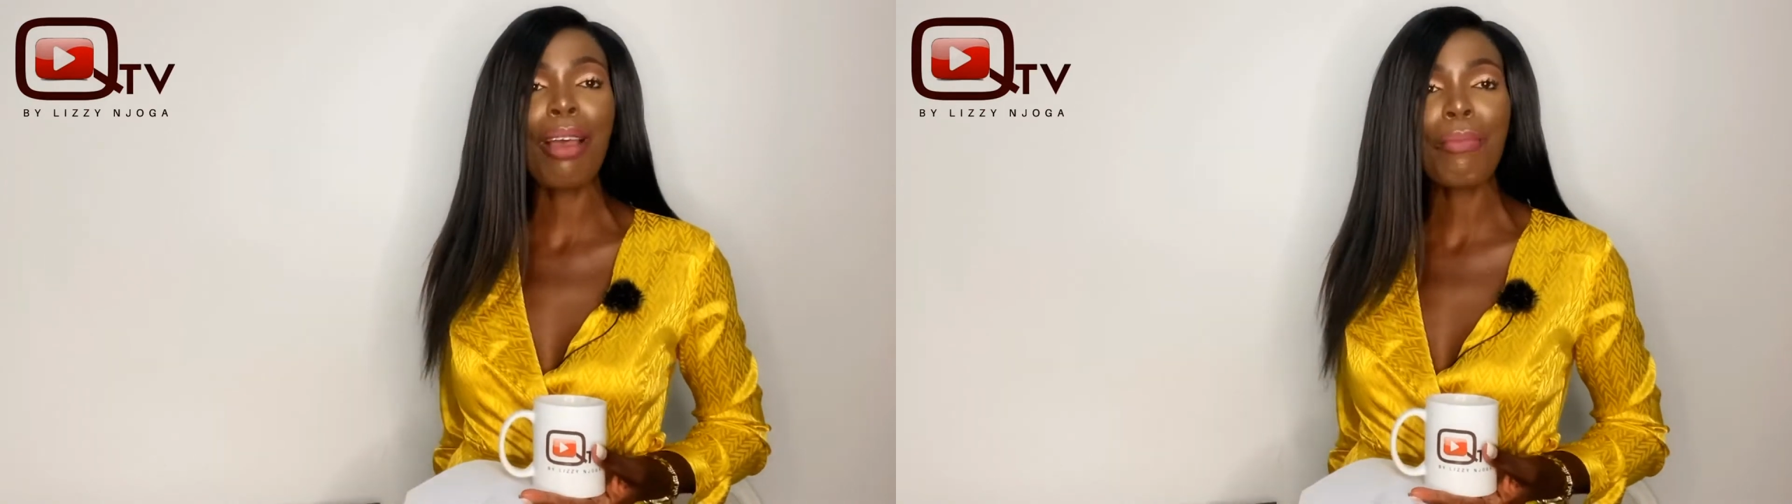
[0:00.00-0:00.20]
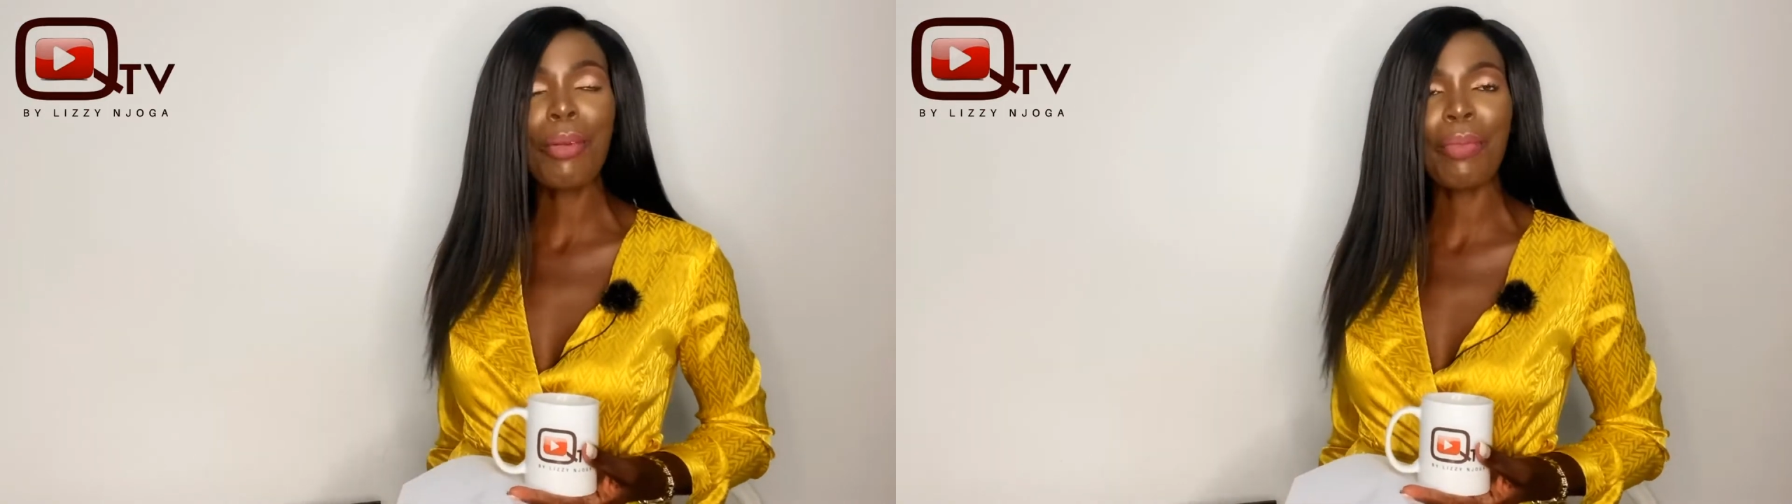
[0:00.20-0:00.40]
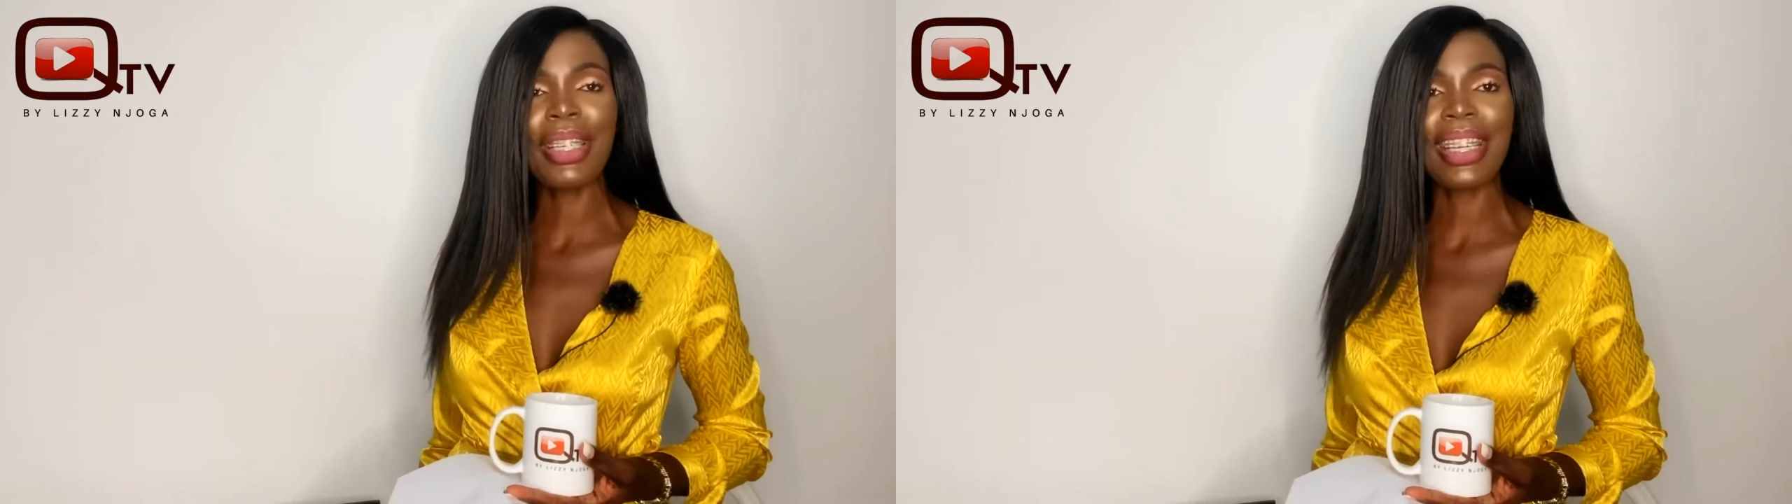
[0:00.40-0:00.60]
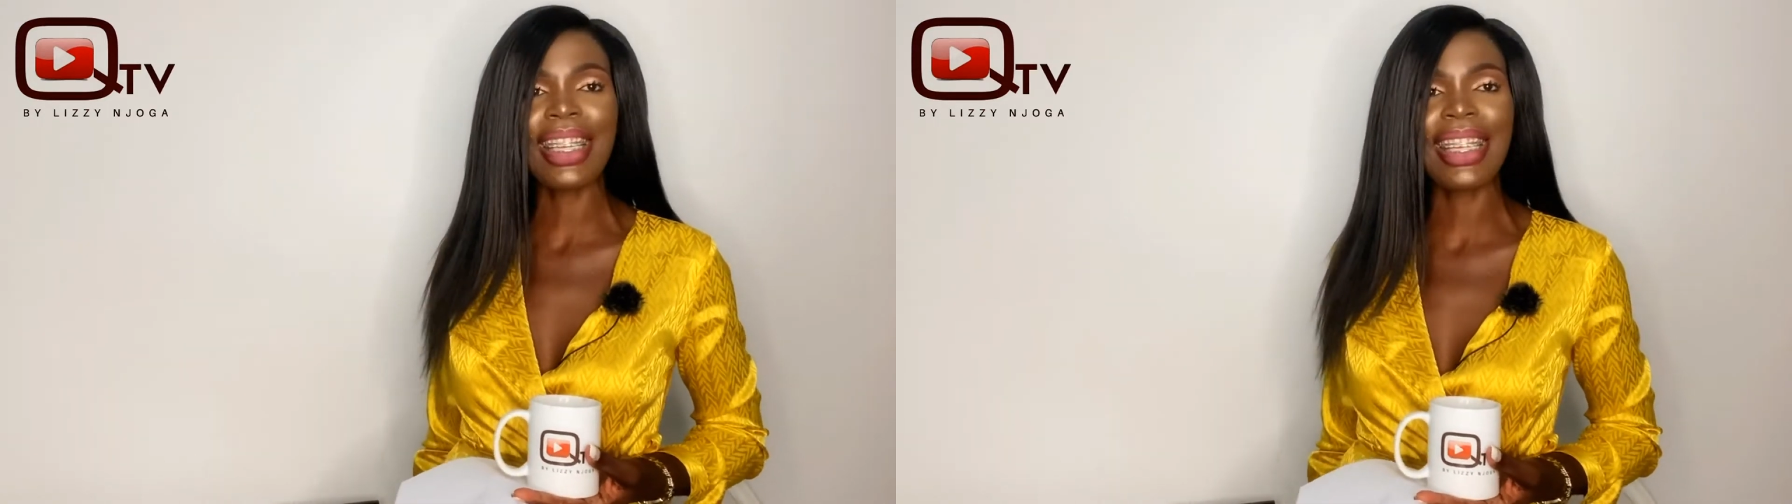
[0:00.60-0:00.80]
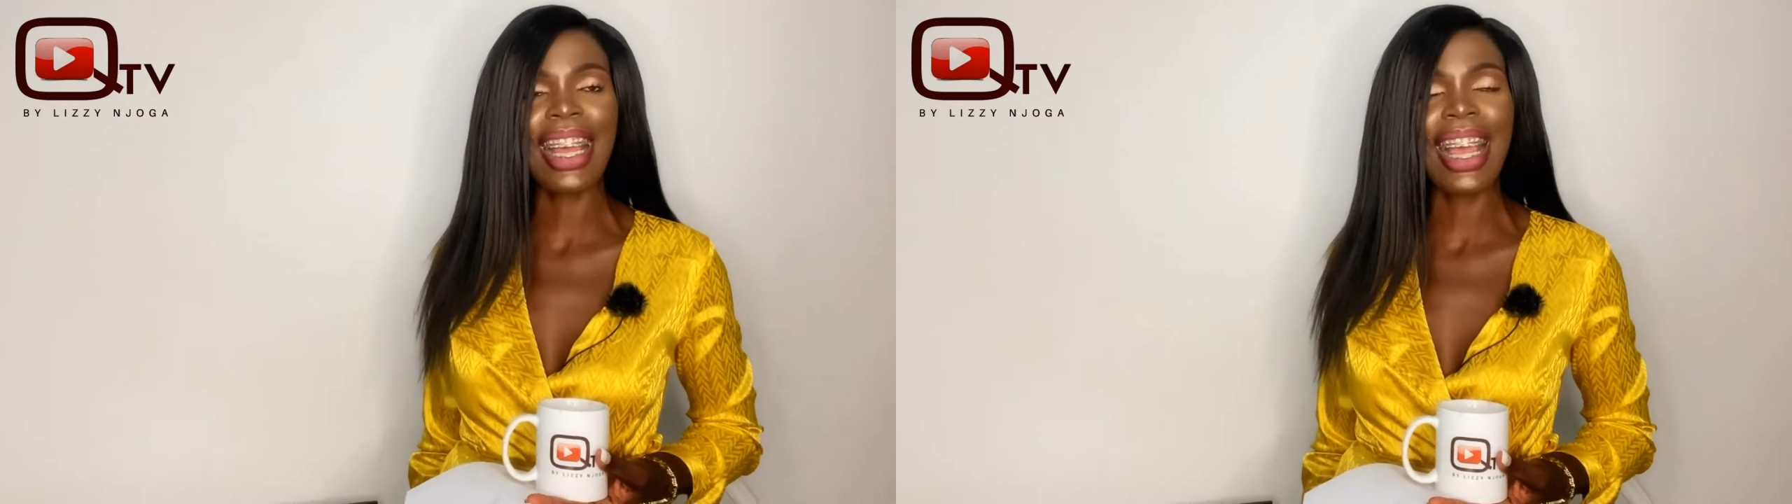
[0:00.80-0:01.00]
I'm your
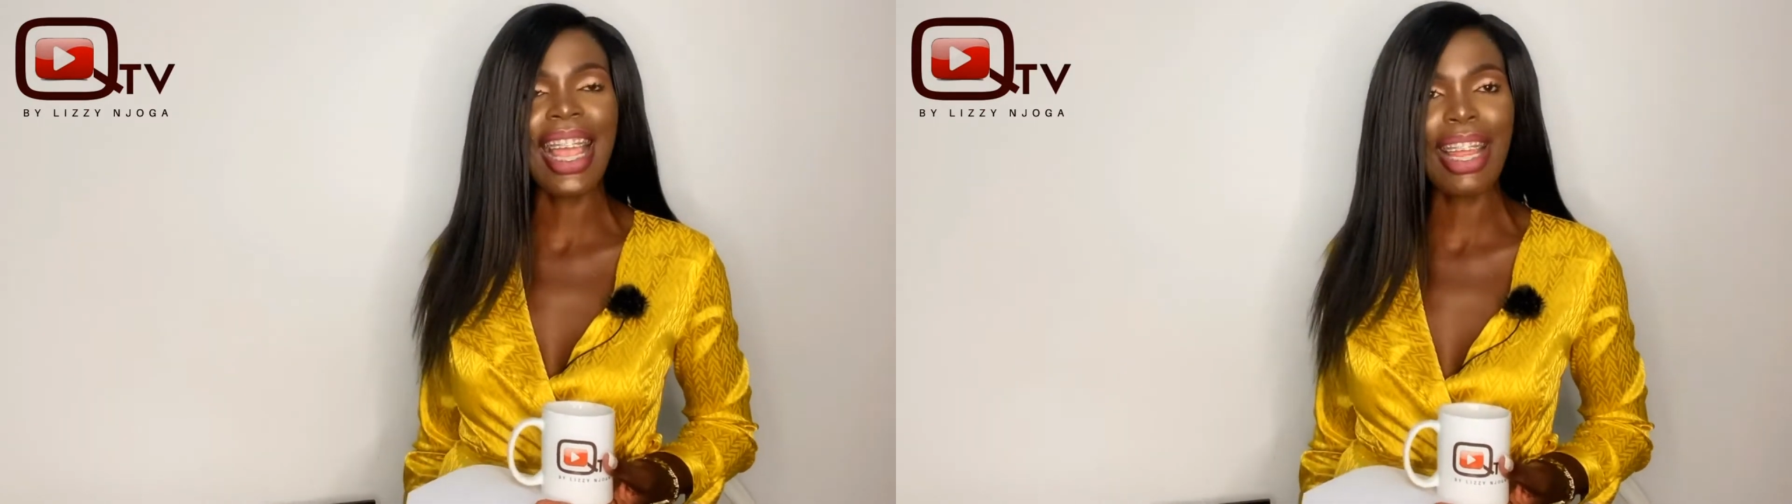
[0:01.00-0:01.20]
presenter